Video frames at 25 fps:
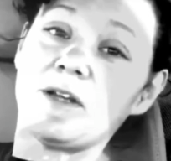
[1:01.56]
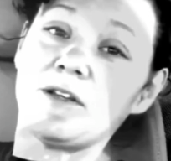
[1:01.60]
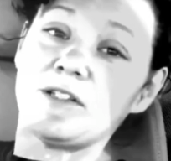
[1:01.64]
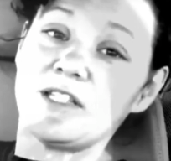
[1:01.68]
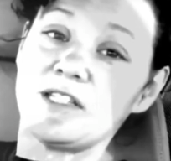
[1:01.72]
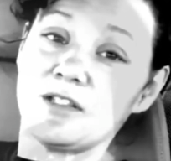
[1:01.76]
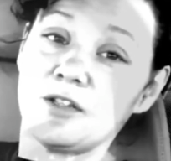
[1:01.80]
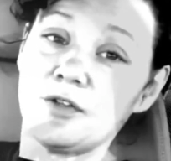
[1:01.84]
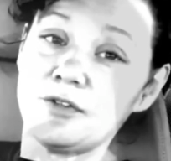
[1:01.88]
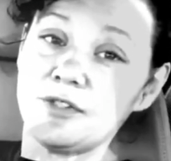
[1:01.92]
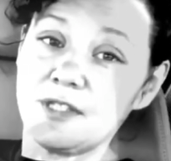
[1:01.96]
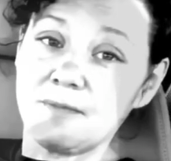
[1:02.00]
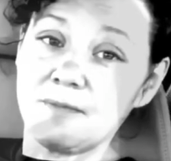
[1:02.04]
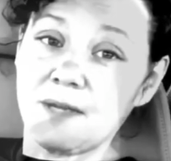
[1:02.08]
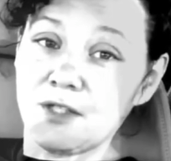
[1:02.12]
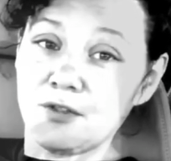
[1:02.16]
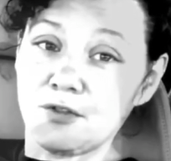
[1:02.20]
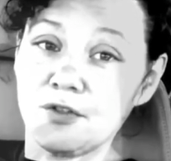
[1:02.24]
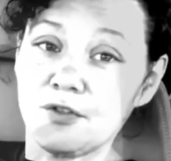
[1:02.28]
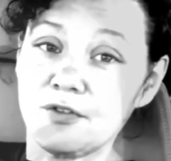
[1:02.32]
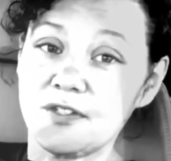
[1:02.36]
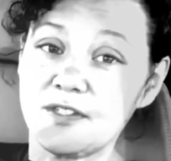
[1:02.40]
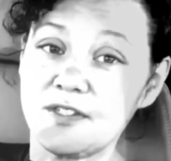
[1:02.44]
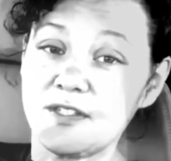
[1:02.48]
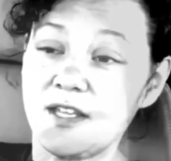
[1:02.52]
up about disclosing
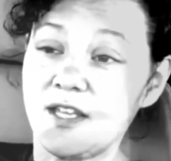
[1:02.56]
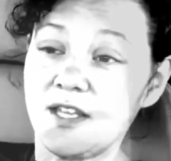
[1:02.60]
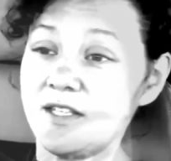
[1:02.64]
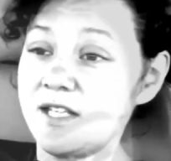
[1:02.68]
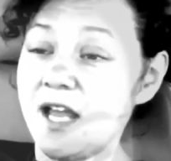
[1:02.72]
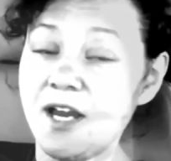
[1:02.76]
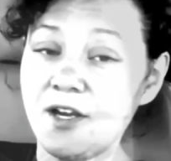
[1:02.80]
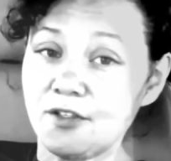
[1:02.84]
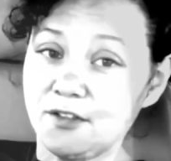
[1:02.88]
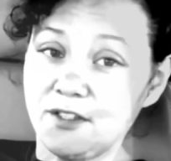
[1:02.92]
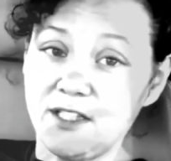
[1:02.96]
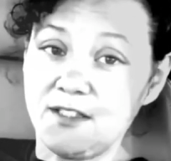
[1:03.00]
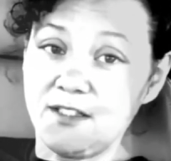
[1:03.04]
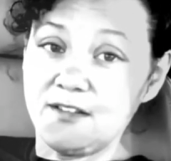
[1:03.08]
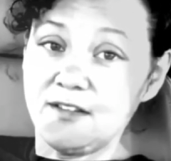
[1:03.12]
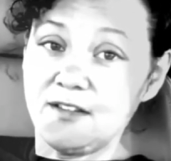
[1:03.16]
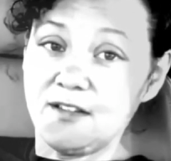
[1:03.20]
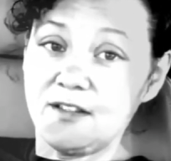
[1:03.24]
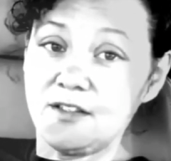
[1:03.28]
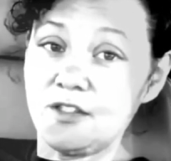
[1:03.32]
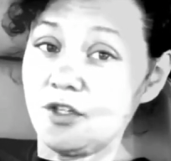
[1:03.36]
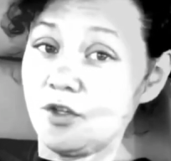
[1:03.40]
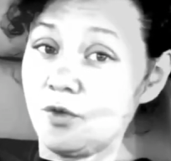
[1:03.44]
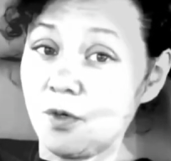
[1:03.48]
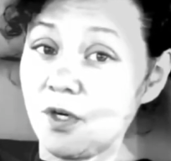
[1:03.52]
my truths entirely
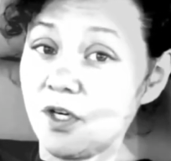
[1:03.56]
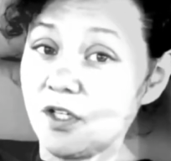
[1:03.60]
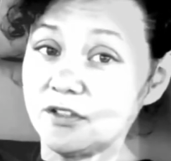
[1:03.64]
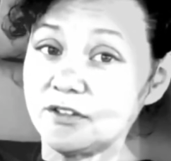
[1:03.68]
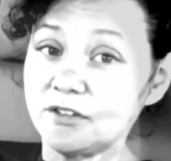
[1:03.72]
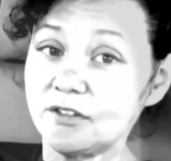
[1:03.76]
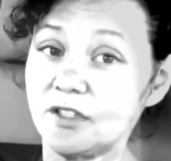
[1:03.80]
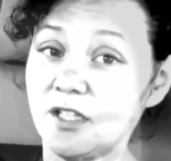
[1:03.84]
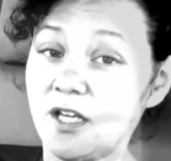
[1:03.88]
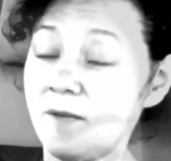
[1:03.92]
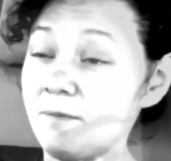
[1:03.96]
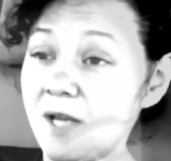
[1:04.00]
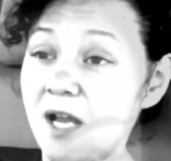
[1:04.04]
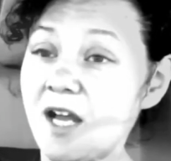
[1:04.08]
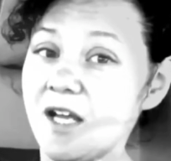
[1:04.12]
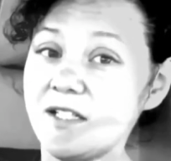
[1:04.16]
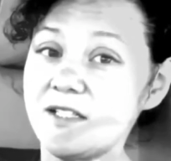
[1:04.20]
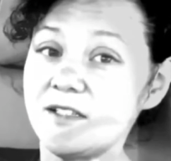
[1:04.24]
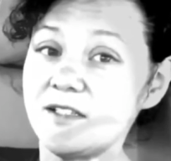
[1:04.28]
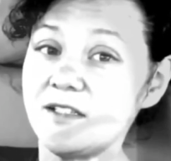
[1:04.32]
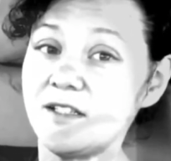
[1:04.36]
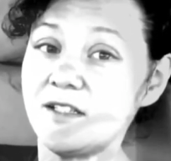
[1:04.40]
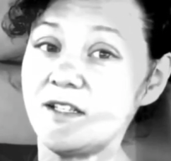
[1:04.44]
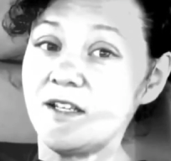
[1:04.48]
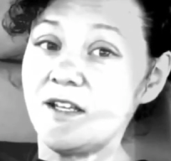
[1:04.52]
to the world. I'm
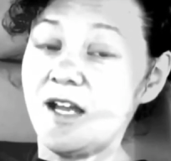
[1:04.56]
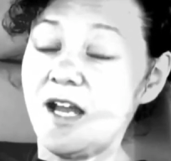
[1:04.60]
not.